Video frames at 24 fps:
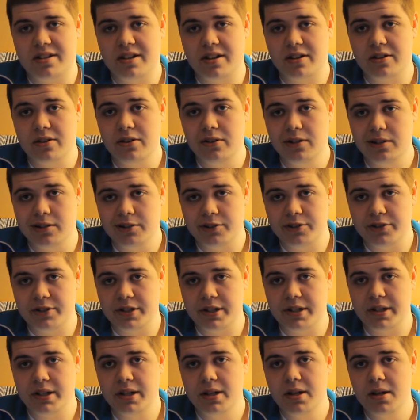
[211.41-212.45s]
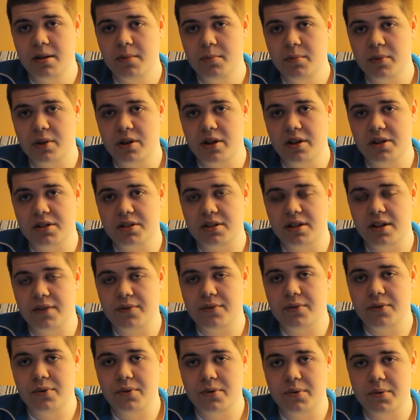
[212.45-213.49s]
technology because
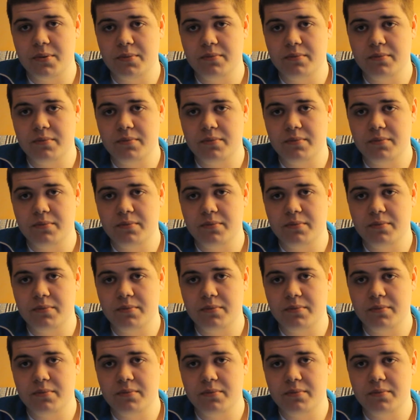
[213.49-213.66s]
if you